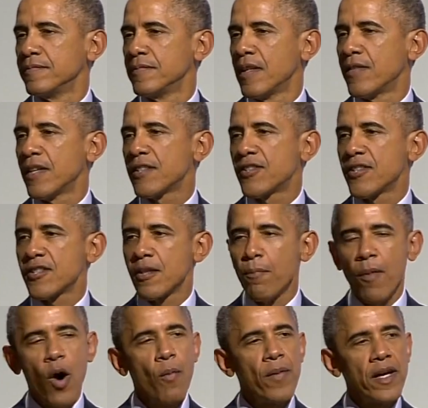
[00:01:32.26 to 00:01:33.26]
that this is the
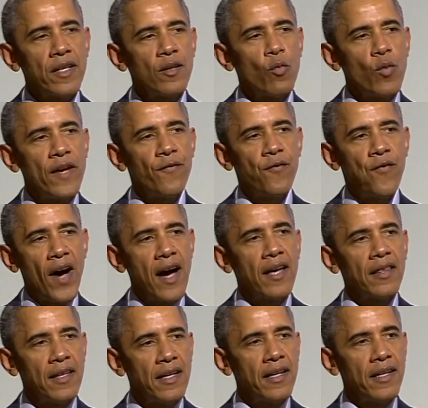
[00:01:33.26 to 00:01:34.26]
moment we
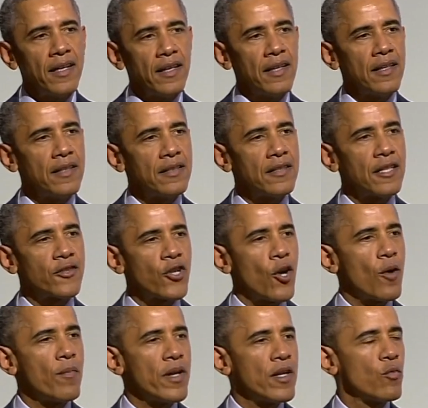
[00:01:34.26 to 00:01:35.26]
finally
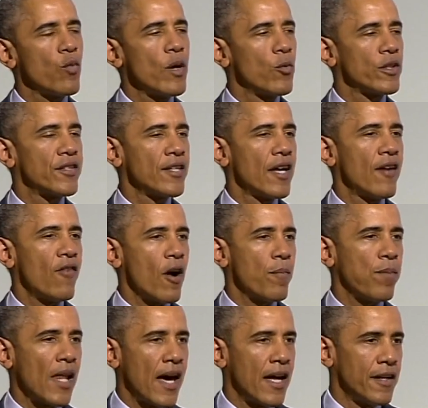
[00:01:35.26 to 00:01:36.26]
determined we would save our
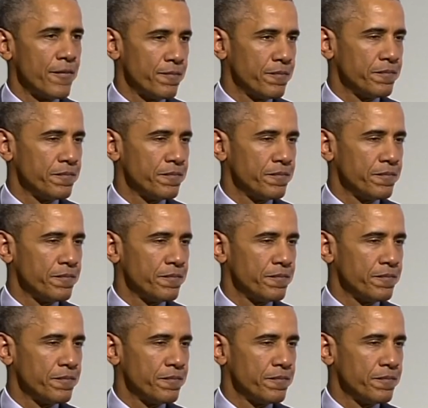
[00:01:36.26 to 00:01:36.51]
planet,